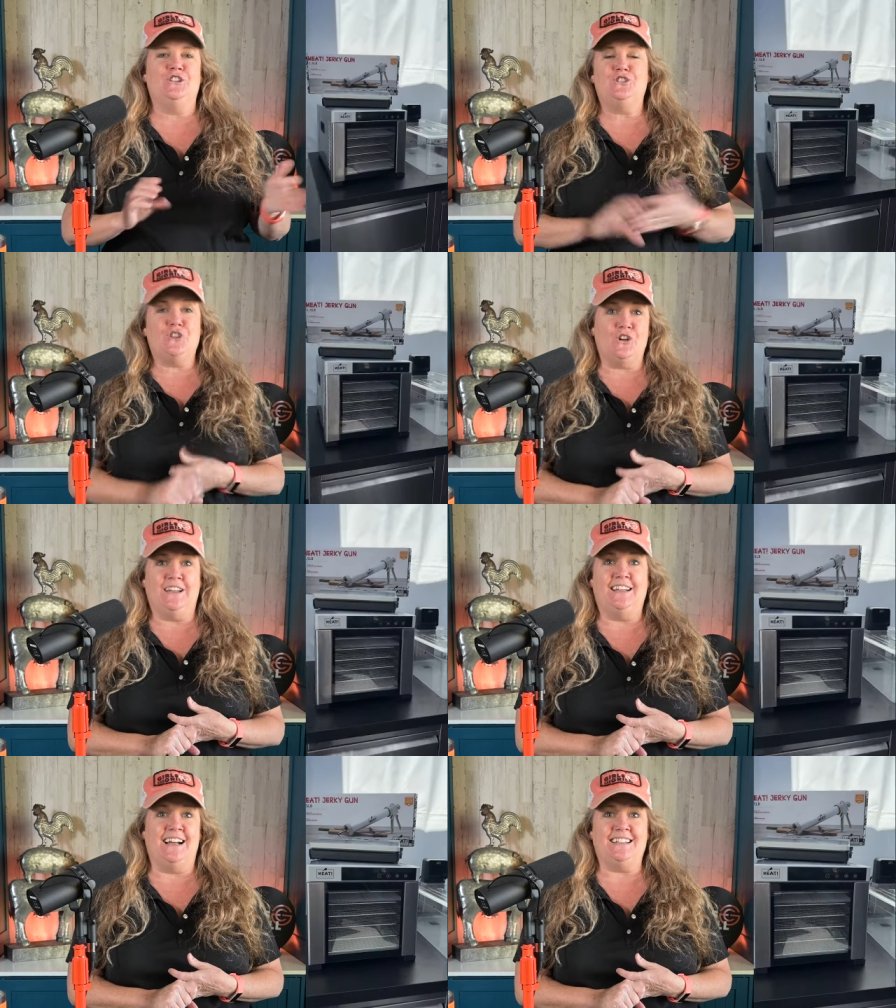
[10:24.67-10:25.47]

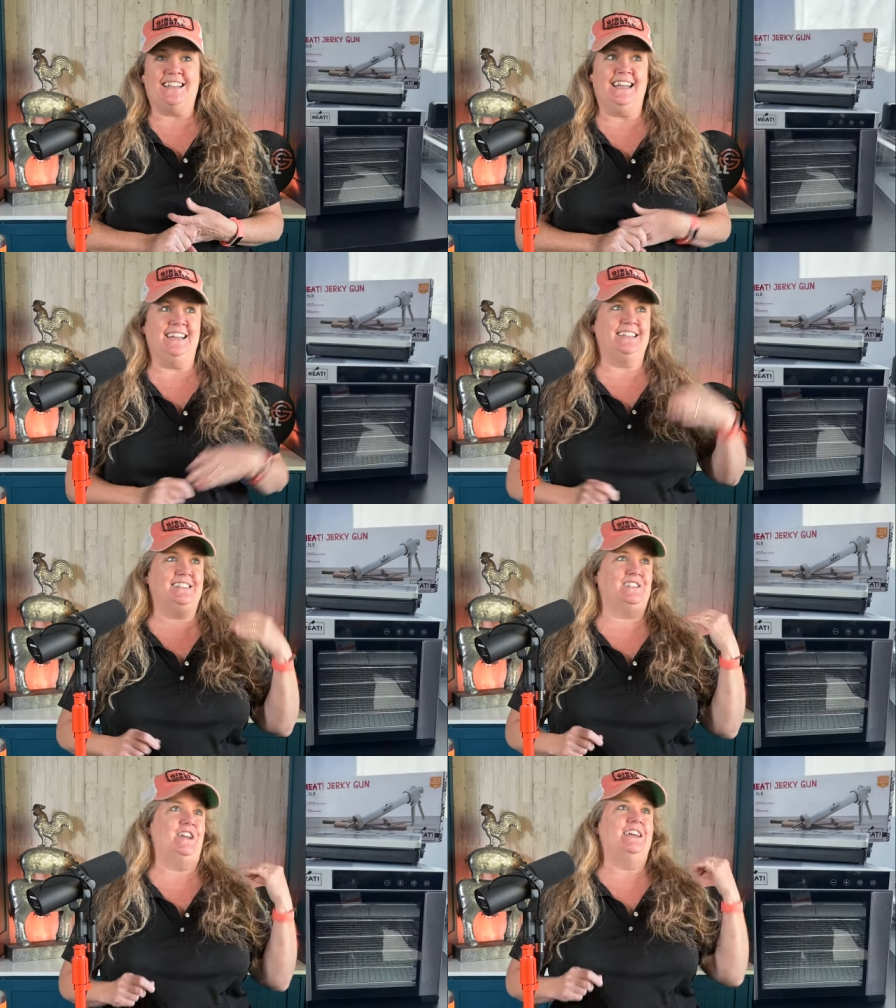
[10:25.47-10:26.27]
jerky gun
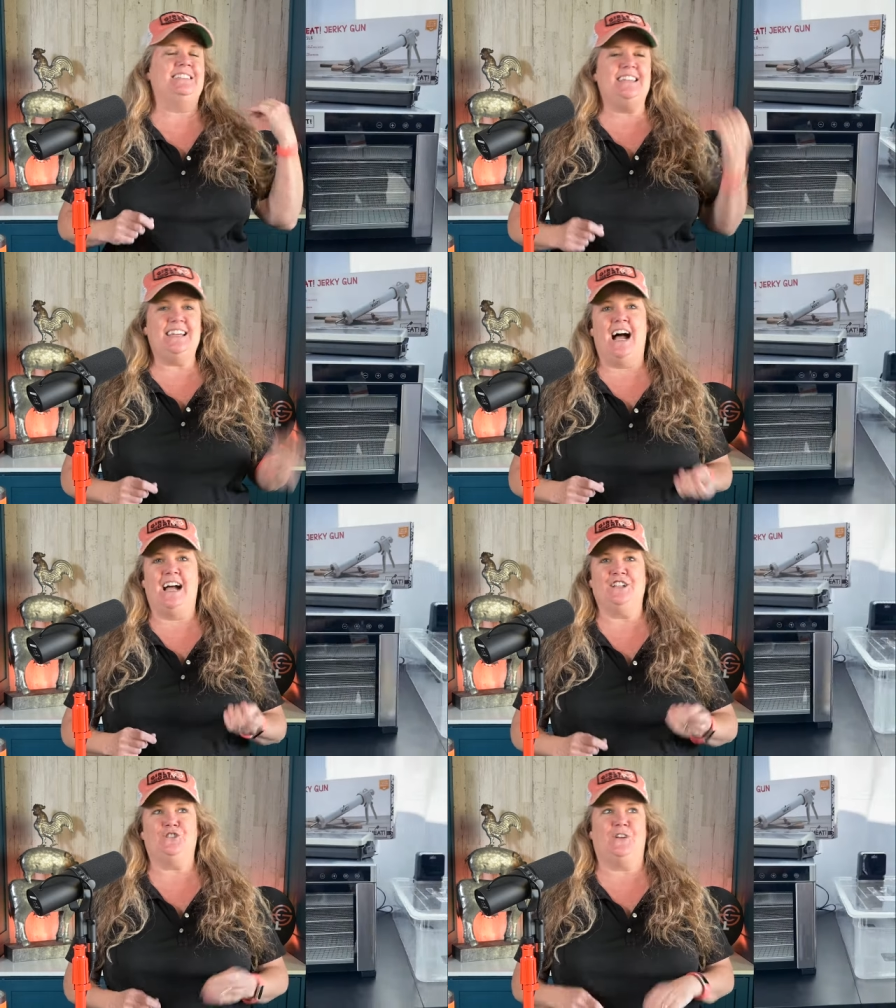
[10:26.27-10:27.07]
kits,
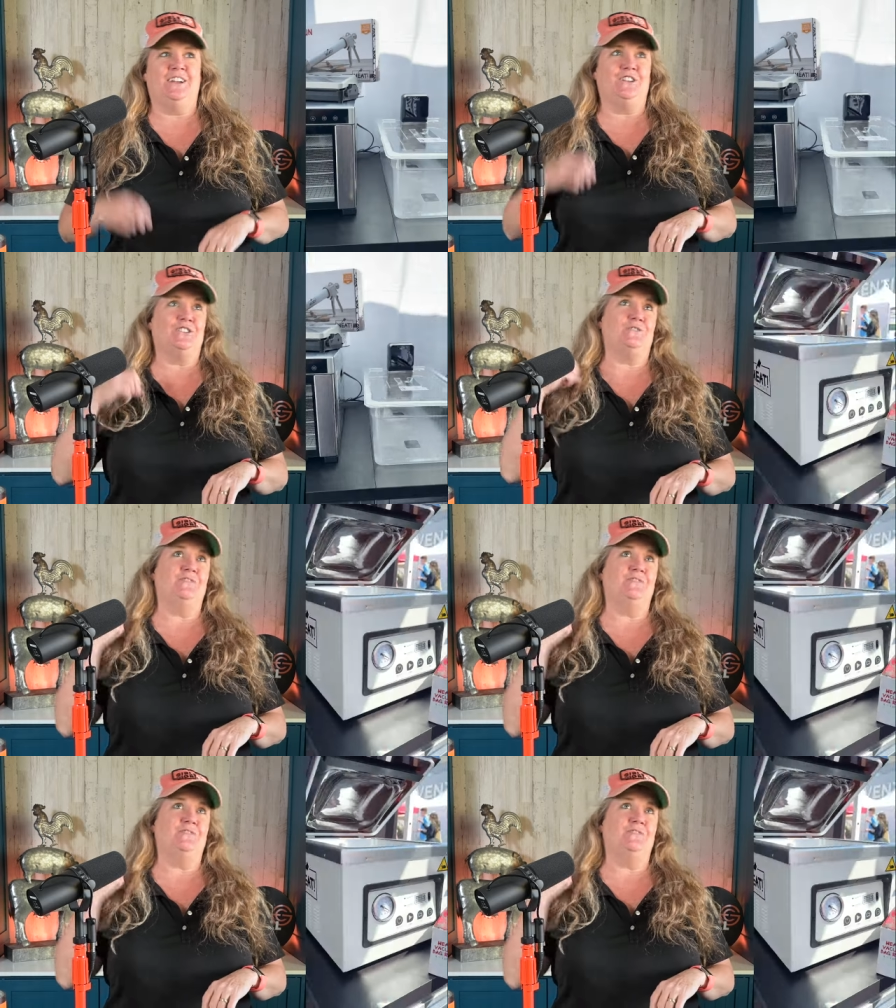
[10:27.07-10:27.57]
dehydrators,